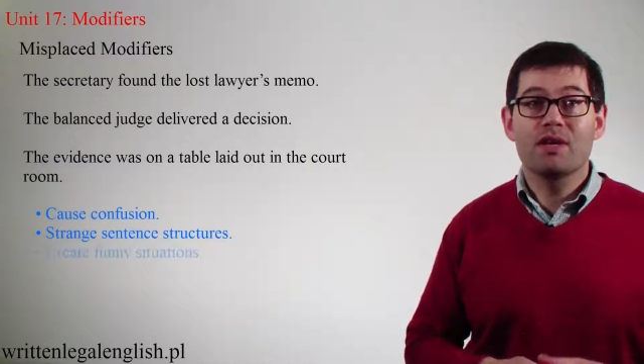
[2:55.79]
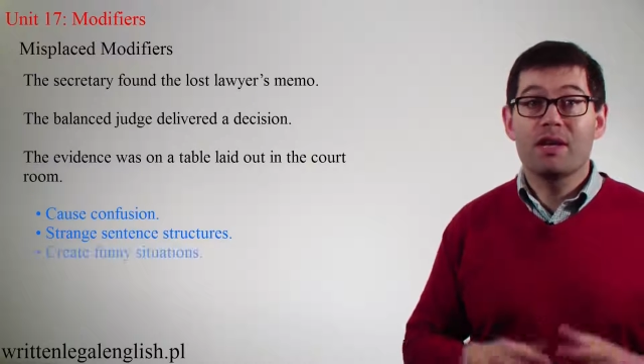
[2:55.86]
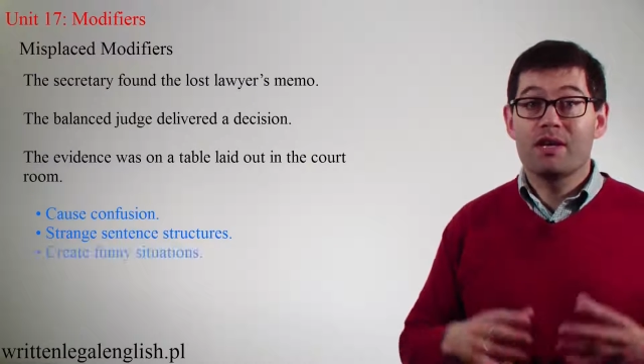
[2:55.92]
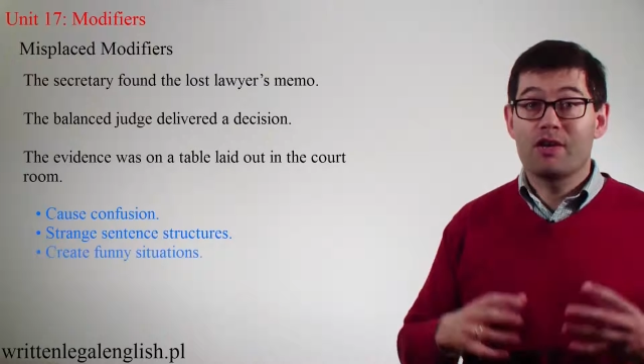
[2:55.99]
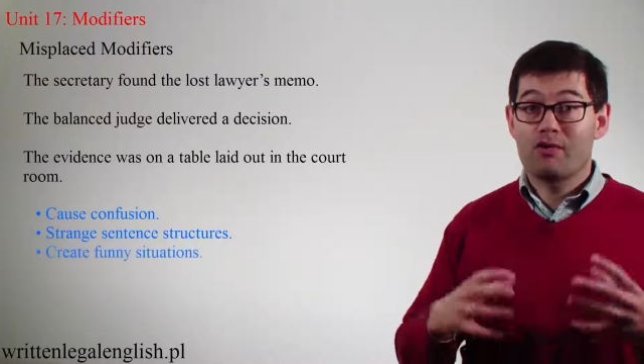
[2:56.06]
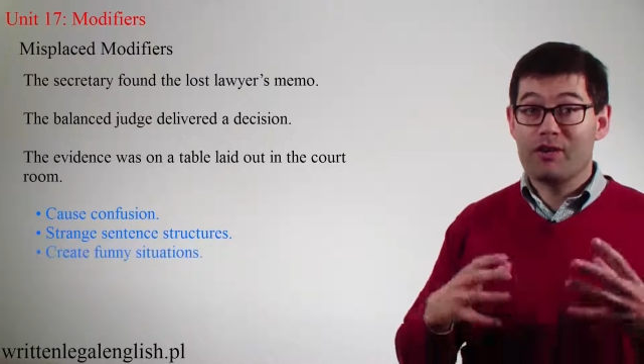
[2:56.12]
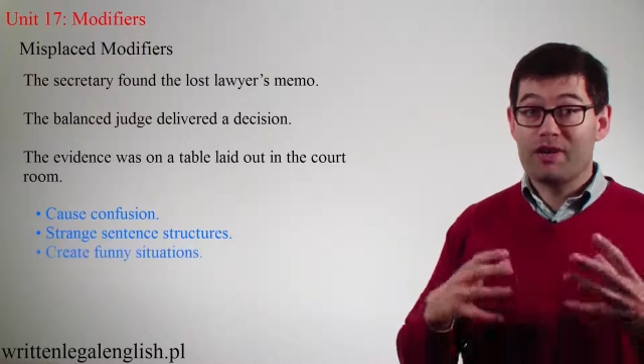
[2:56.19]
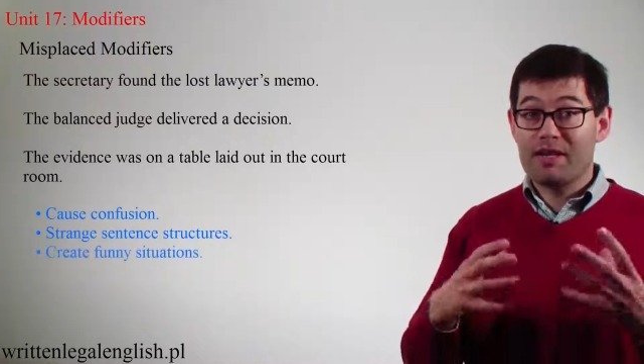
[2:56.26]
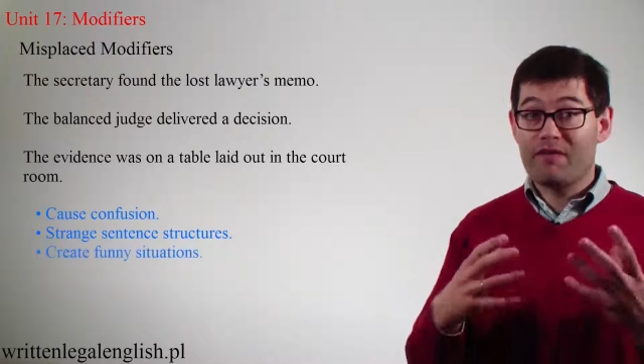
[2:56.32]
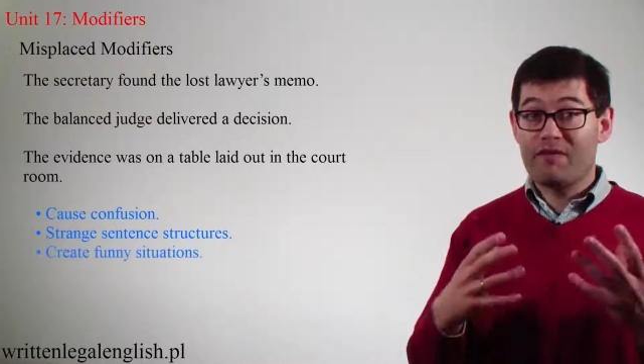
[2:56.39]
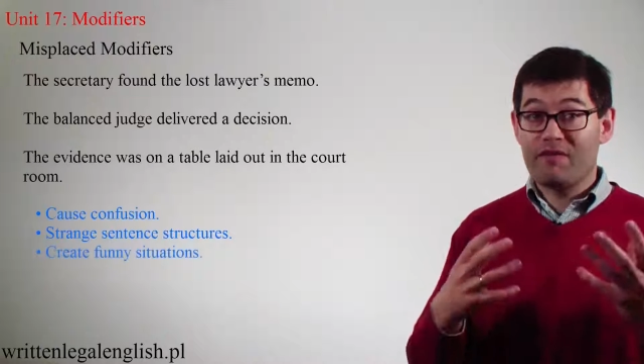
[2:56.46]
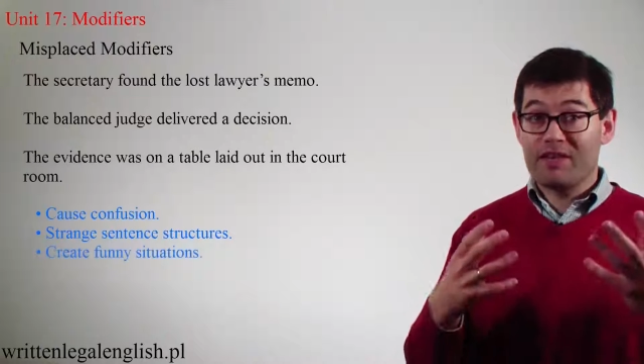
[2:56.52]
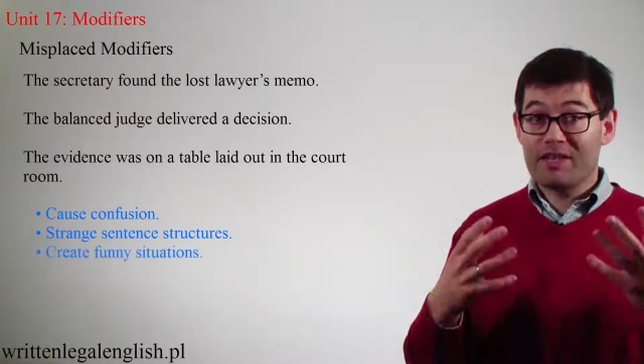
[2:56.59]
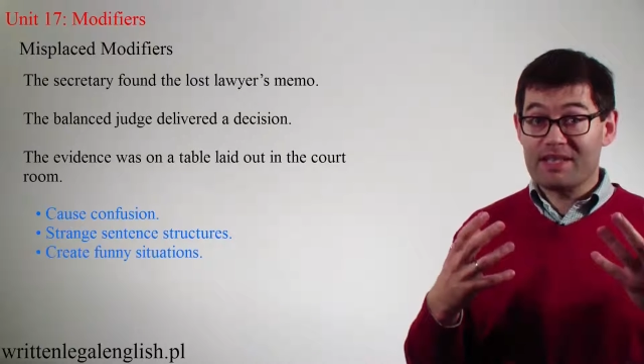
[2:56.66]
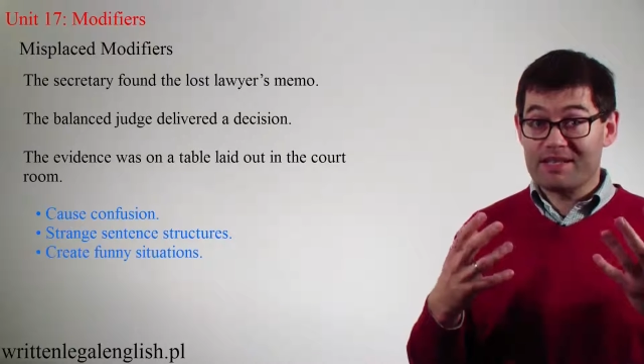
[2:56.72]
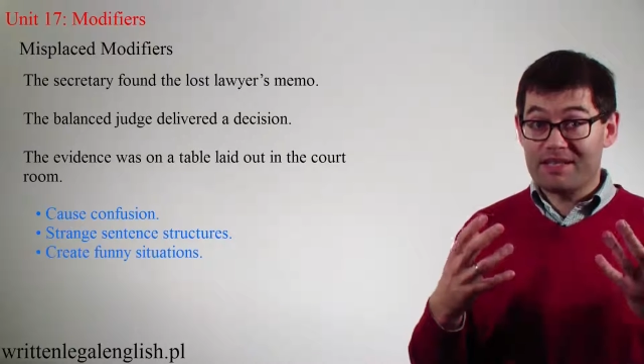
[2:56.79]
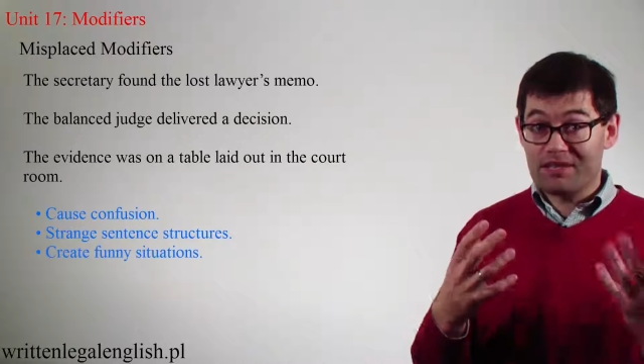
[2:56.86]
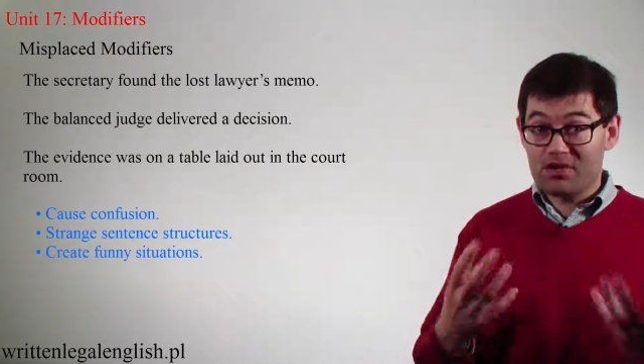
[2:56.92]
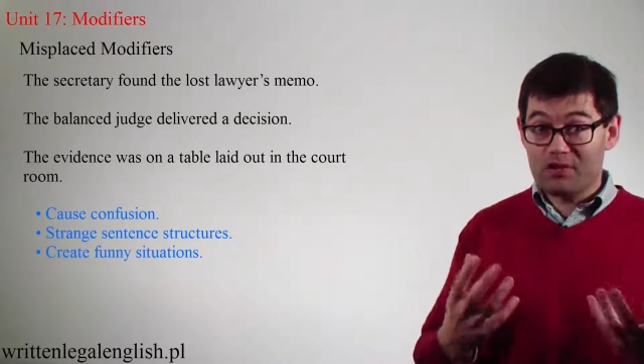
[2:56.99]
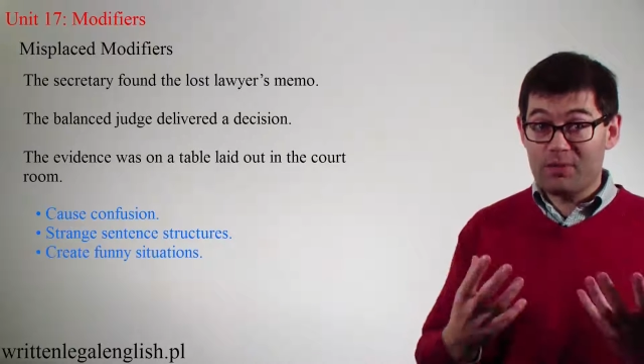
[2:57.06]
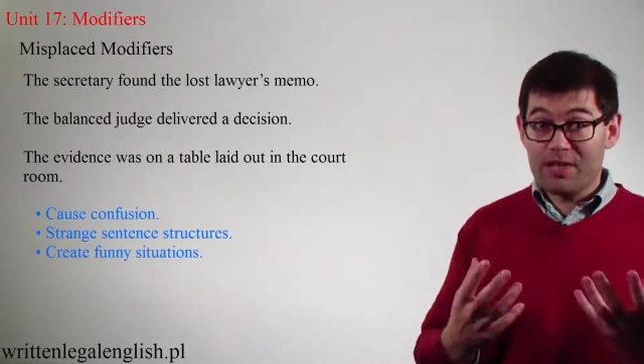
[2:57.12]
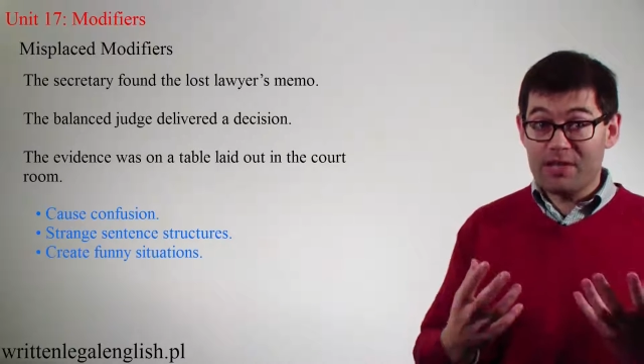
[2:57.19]
create funny
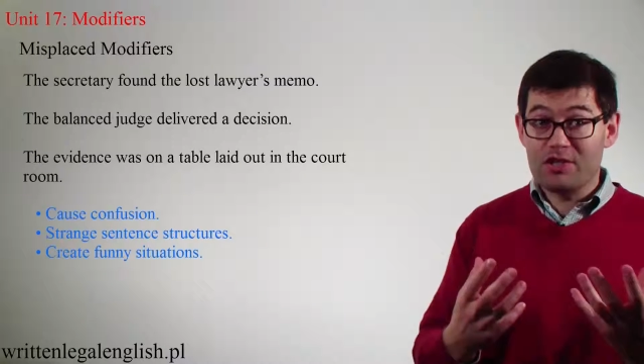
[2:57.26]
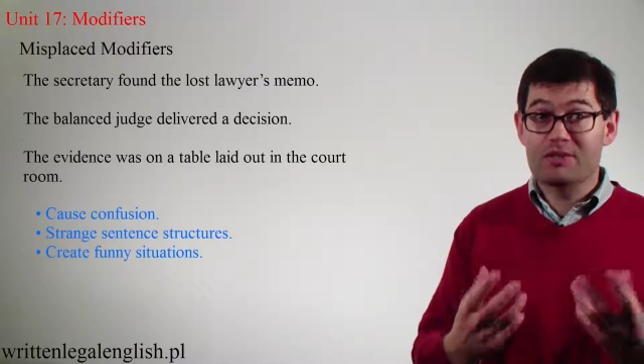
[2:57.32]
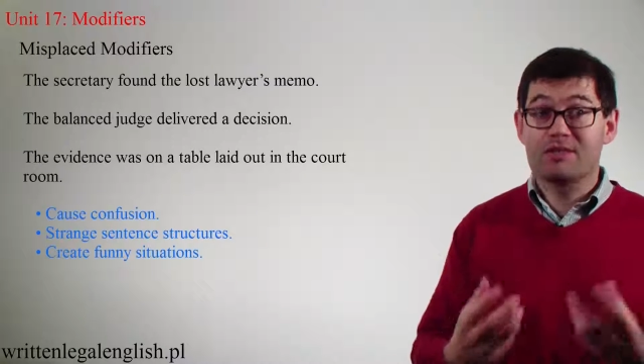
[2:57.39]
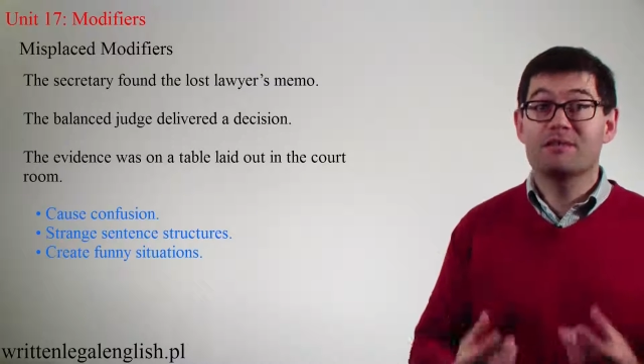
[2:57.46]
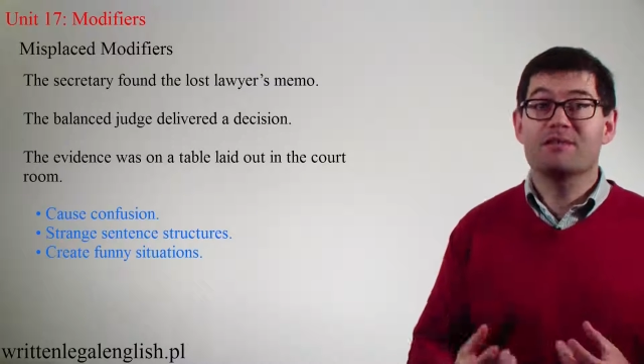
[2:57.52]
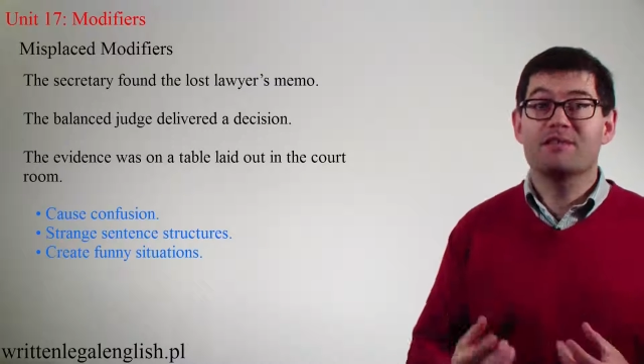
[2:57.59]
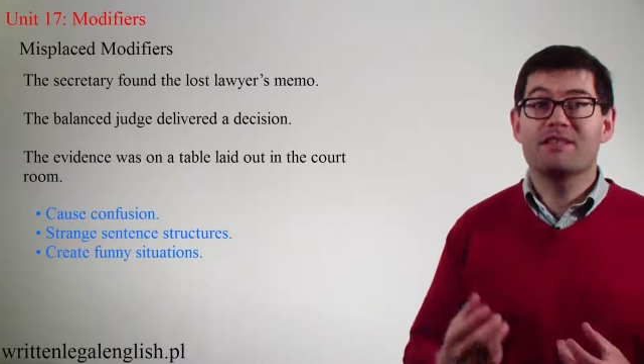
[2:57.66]
situations,